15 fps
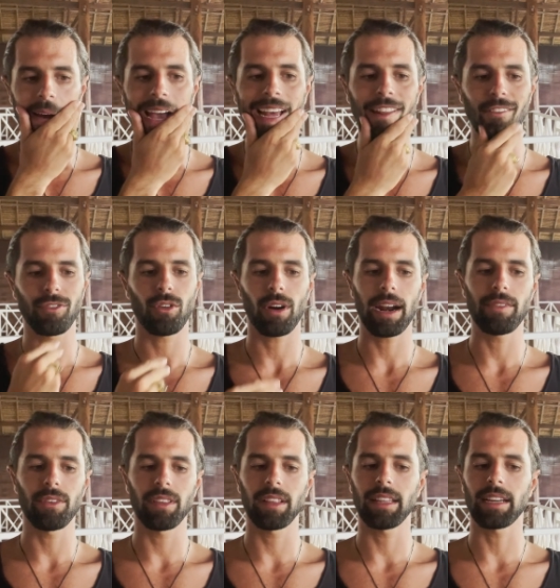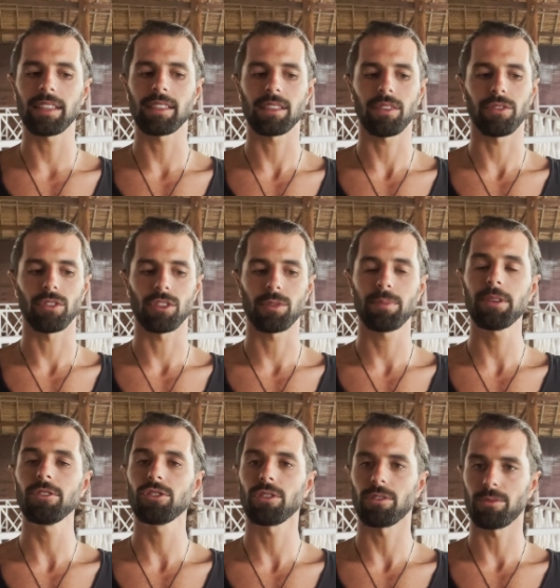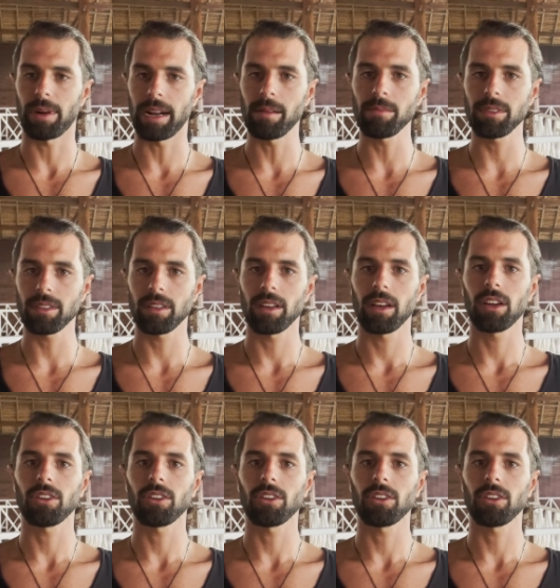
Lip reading: And for everything that is of the spiritual realms,